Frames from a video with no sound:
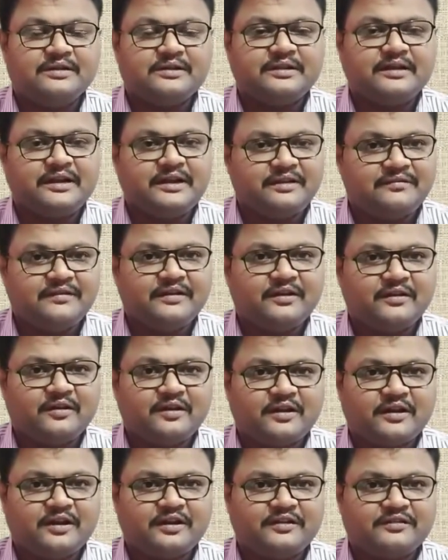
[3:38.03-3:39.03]
the living
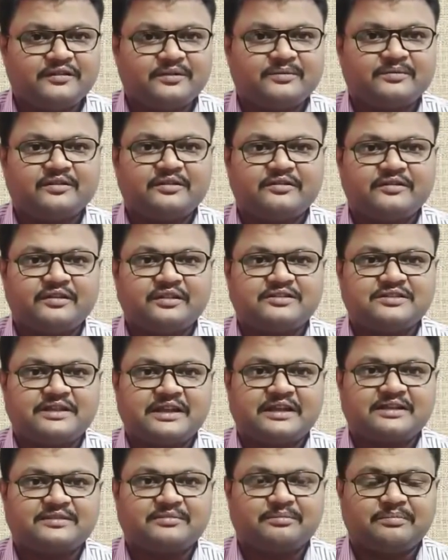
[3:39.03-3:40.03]
organisms such
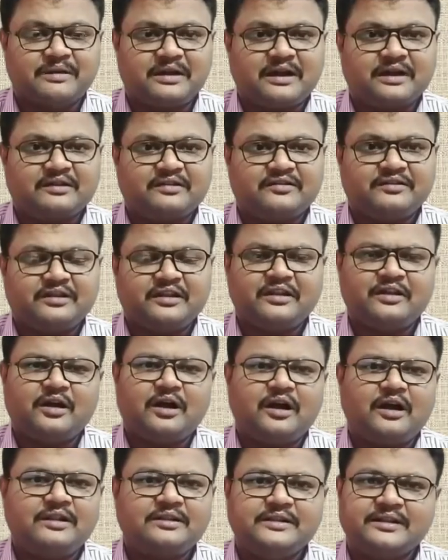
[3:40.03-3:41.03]
as plants in
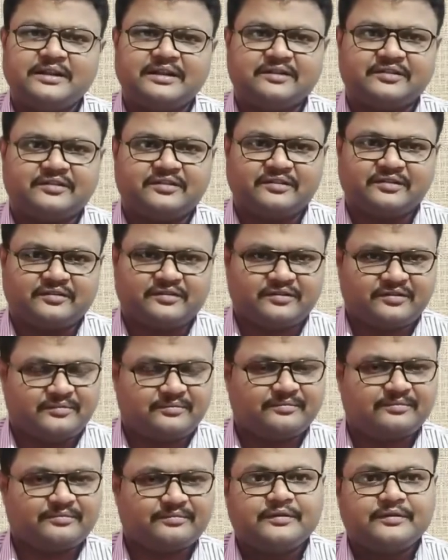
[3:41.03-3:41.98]
all the concerns.